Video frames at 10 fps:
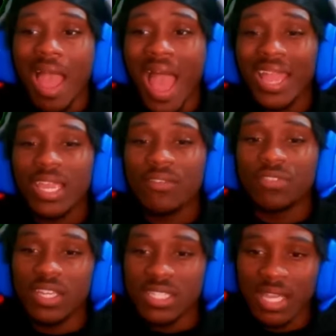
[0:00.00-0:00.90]
I
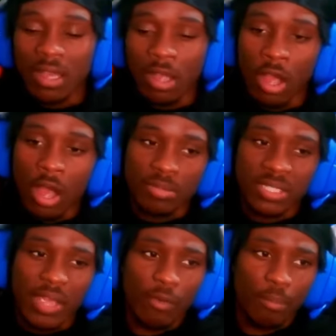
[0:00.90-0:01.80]
give this like a calm
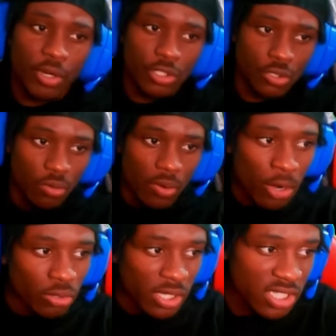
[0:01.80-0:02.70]
7.2.
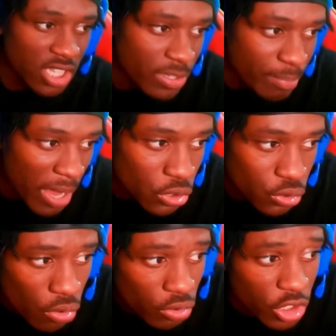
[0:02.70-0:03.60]
I don't think this is his best
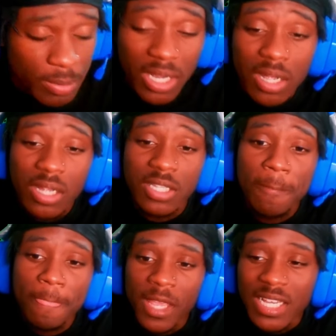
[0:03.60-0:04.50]
song just because
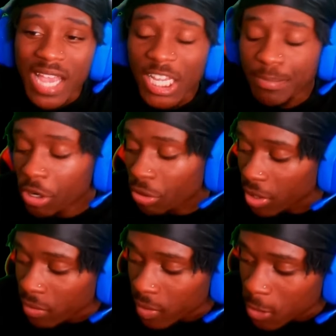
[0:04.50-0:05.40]
he has better
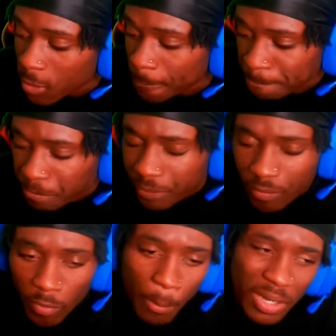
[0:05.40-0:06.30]
lyrics.
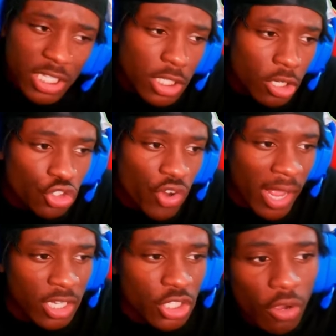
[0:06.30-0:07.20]
But this is a good
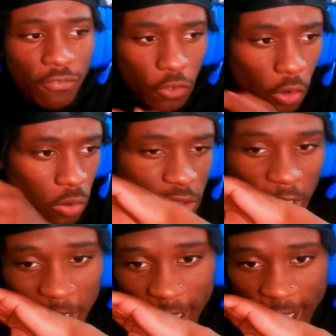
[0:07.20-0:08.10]
track. This good flows,
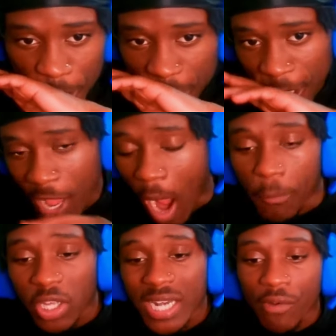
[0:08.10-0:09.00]
good energy.
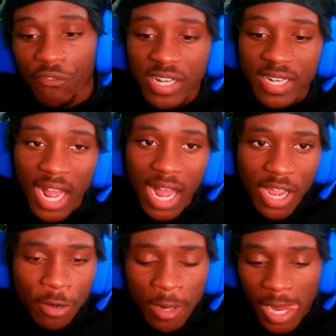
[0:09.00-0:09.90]
I'm only not rating it
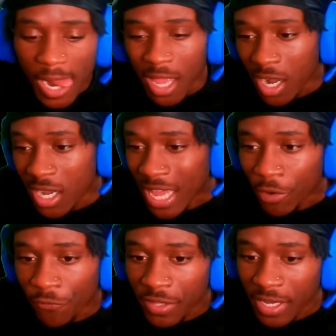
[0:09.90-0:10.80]
higher because I
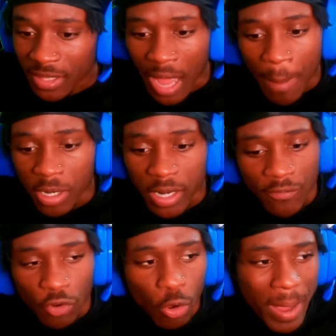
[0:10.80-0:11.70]
don't feel like I'm gonna
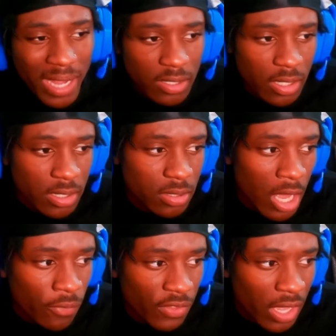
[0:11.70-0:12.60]
ever go back to this.
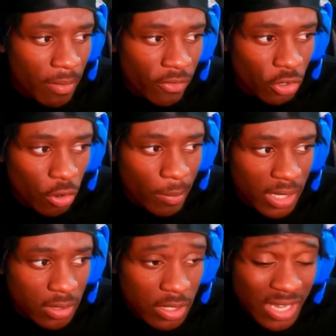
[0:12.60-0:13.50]
I don't feel like I'm ever gonna go
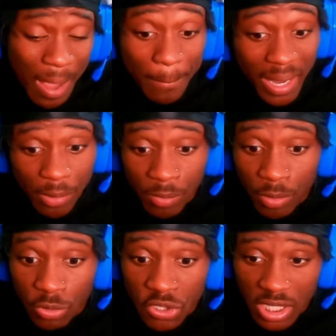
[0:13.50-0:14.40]
back to this. I might, we,
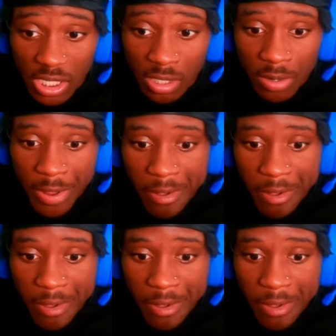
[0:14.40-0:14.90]
will see,